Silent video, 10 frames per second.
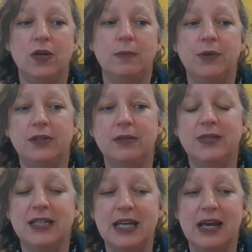to put them
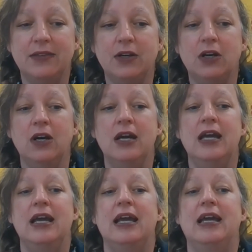together
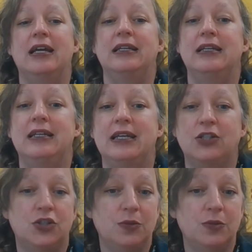and get your